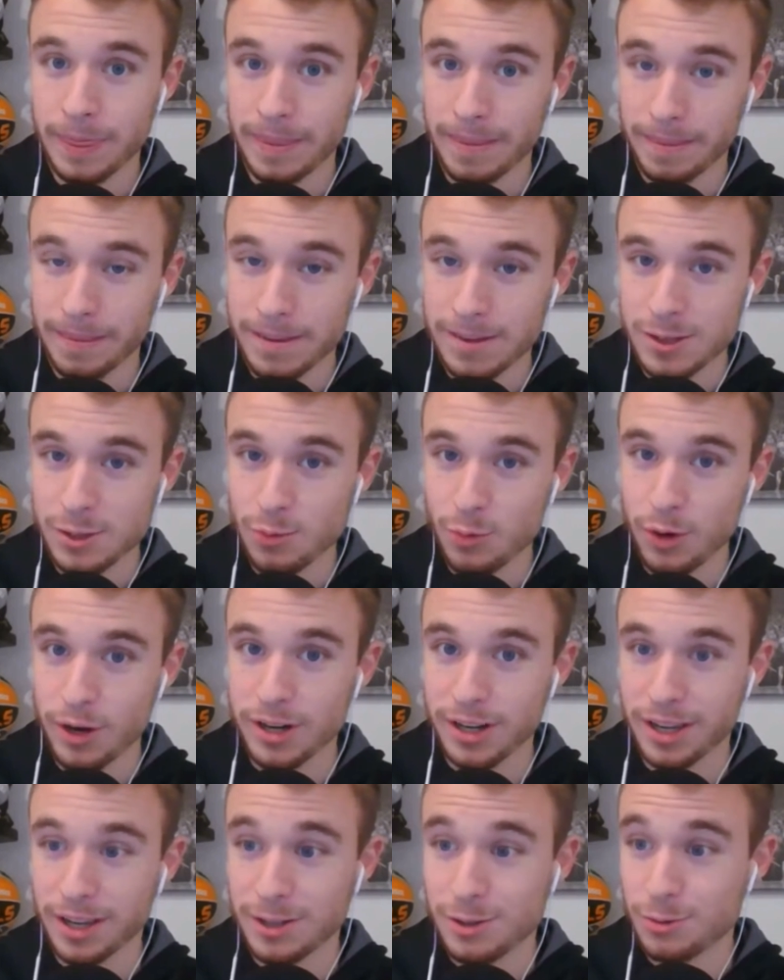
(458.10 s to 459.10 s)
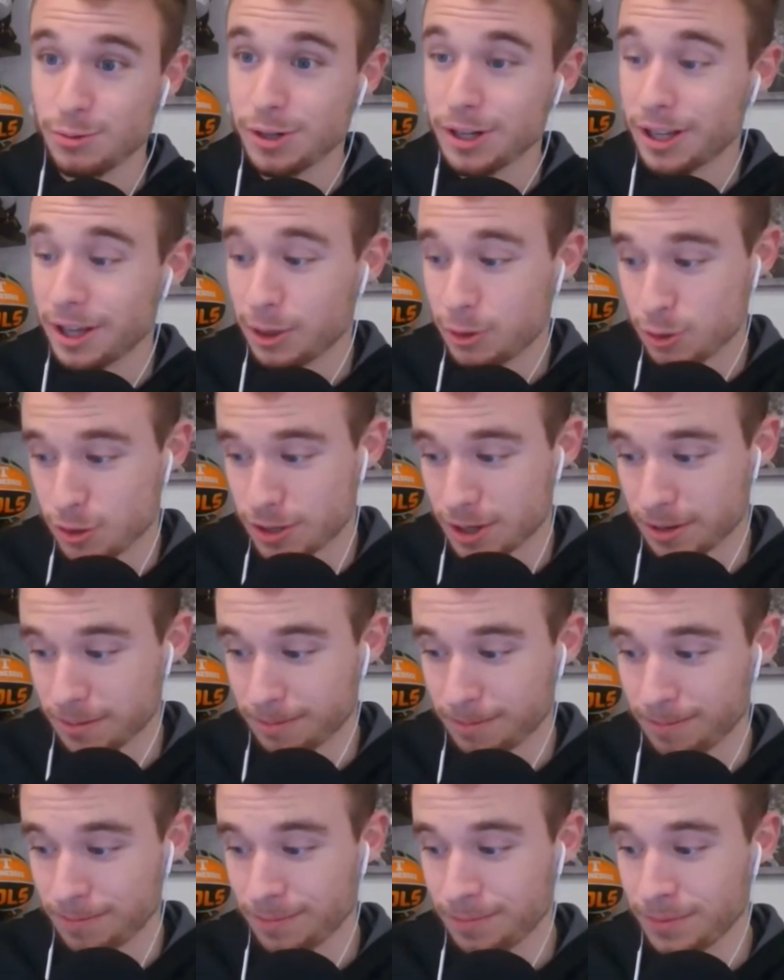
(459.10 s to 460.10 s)
This is where it gets real
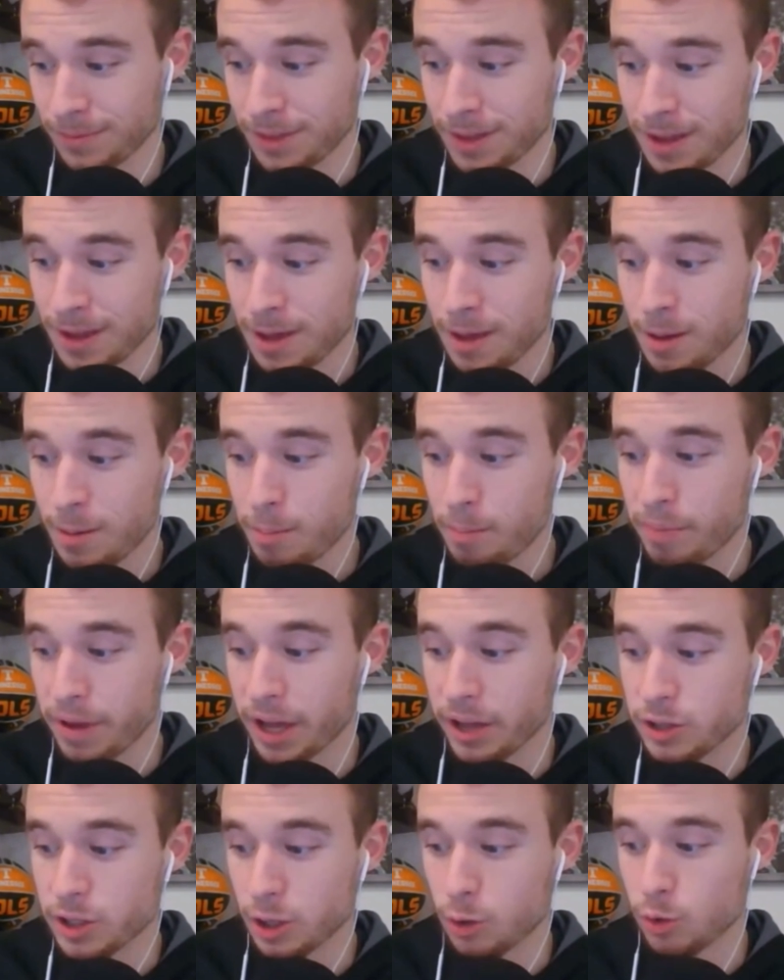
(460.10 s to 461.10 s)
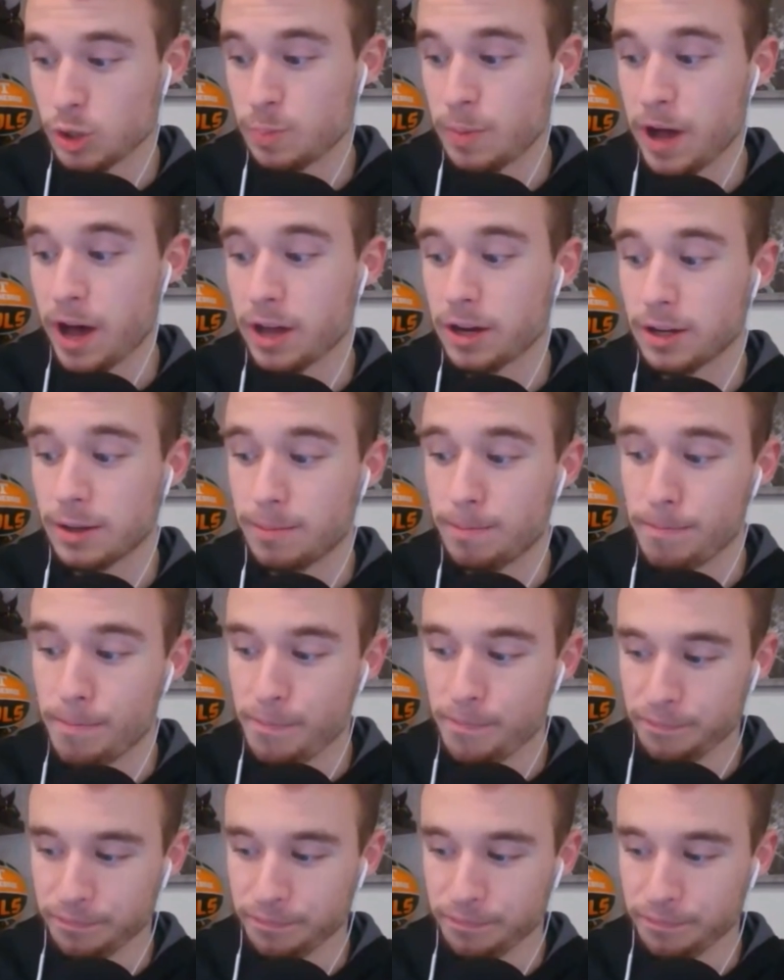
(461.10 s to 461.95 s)
interesting. Belichick responded,